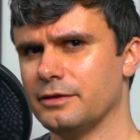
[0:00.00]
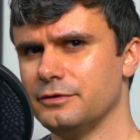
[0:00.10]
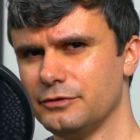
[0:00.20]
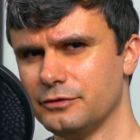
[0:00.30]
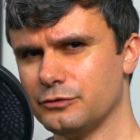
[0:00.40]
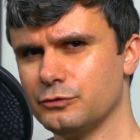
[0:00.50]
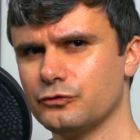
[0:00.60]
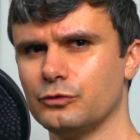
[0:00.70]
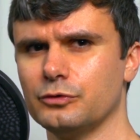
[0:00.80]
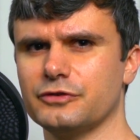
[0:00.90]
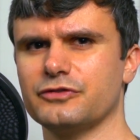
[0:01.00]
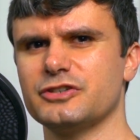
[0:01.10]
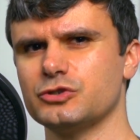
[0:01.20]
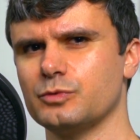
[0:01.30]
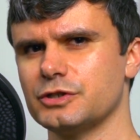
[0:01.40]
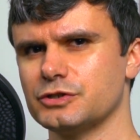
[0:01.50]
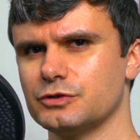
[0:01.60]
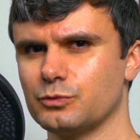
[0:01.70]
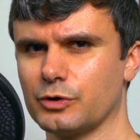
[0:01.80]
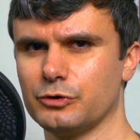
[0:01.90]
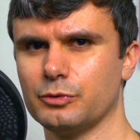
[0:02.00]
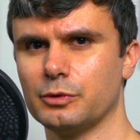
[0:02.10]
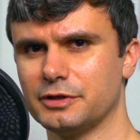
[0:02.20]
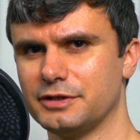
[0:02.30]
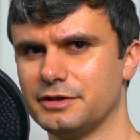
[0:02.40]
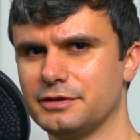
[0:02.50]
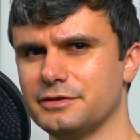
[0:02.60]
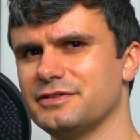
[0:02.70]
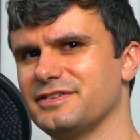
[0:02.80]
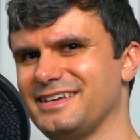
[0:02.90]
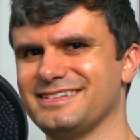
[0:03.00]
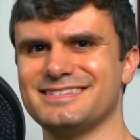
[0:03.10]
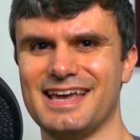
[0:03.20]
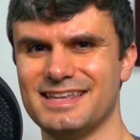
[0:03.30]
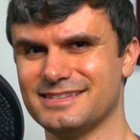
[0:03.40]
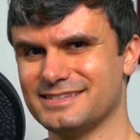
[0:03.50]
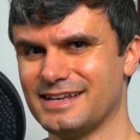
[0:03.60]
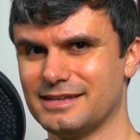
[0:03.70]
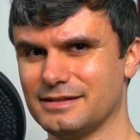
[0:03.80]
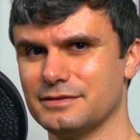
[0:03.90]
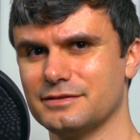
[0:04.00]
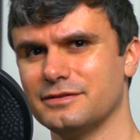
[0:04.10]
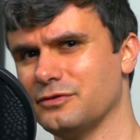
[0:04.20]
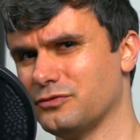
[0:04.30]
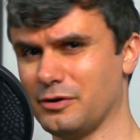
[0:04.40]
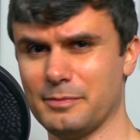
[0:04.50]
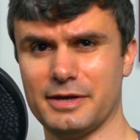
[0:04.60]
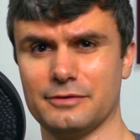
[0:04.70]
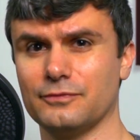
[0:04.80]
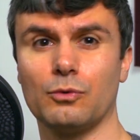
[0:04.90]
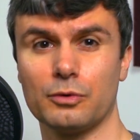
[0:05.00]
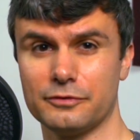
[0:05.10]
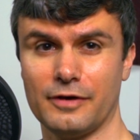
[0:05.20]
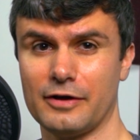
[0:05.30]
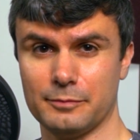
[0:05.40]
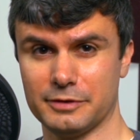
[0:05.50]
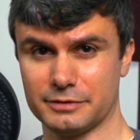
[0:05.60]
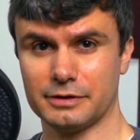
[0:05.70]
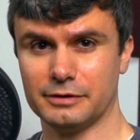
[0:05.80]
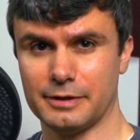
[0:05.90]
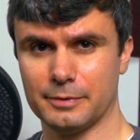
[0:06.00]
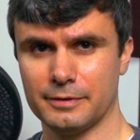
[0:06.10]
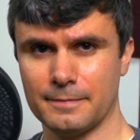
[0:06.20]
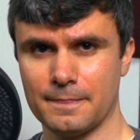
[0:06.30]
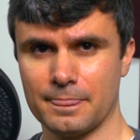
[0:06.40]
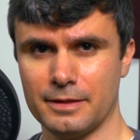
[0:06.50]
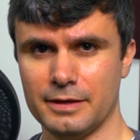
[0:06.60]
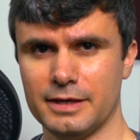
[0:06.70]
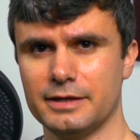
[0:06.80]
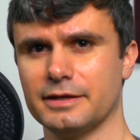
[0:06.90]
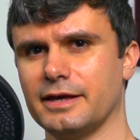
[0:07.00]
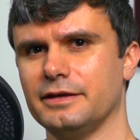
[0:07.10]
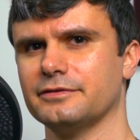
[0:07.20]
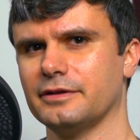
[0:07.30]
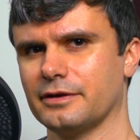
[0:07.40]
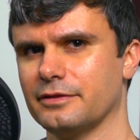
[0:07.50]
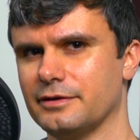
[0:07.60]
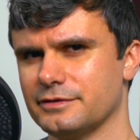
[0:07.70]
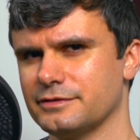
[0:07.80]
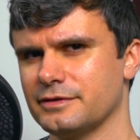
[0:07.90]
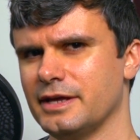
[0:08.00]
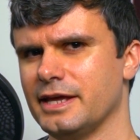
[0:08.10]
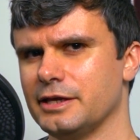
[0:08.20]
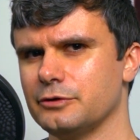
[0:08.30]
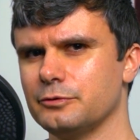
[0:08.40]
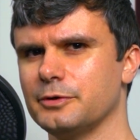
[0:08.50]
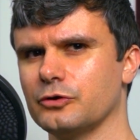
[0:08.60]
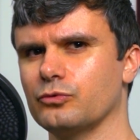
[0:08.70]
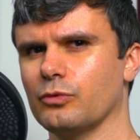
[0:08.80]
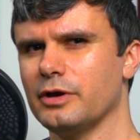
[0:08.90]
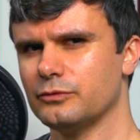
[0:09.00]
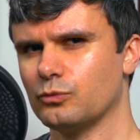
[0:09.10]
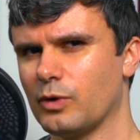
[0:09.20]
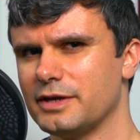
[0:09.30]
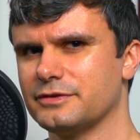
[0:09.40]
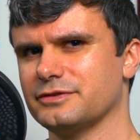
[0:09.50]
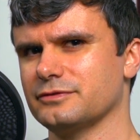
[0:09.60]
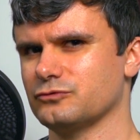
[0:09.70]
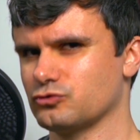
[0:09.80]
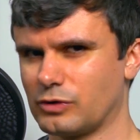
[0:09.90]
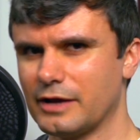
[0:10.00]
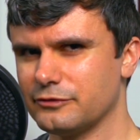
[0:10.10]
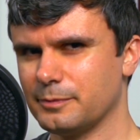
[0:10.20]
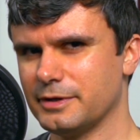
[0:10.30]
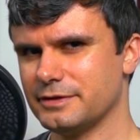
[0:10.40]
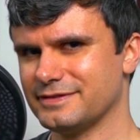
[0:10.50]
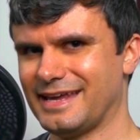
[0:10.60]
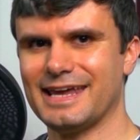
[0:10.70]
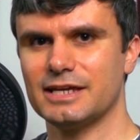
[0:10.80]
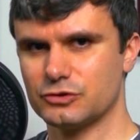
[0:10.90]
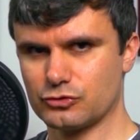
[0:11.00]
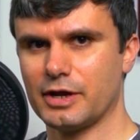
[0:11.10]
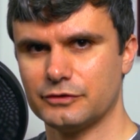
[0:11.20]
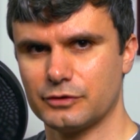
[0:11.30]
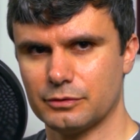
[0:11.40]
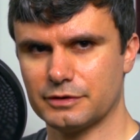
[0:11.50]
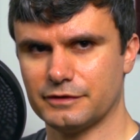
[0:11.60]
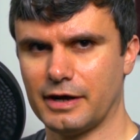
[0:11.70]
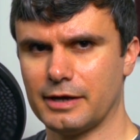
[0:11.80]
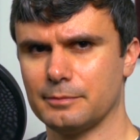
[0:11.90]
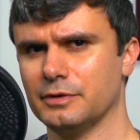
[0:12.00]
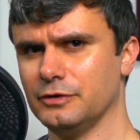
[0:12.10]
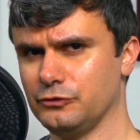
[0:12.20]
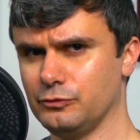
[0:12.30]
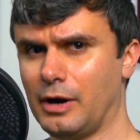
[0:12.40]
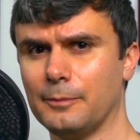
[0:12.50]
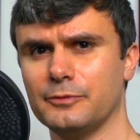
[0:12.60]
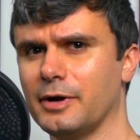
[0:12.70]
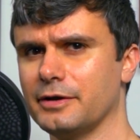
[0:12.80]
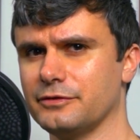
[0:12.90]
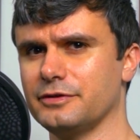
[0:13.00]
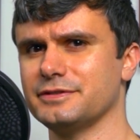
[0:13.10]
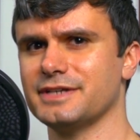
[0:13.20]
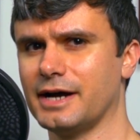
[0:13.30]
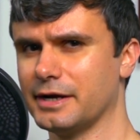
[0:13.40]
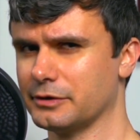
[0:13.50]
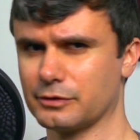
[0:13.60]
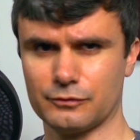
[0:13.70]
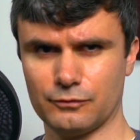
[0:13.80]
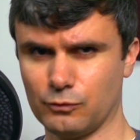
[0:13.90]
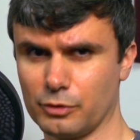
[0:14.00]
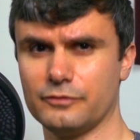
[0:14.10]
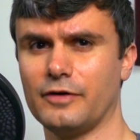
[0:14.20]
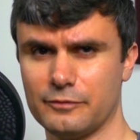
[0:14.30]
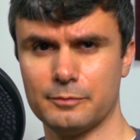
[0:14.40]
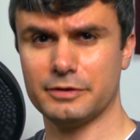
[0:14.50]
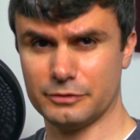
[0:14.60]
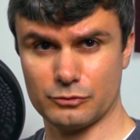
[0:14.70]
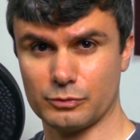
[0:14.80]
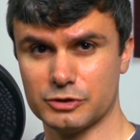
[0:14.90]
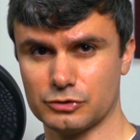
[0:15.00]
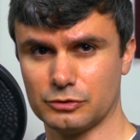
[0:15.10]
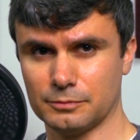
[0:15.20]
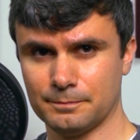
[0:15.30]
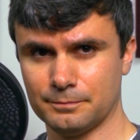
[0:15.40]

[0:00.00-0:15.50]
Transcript: This is useful in a situation where you only need, say, ten seconds from a forty-five minute clip. In a case like this, it would be a great waste of drive space and transcoding time to optimize the entire forty-five minute original.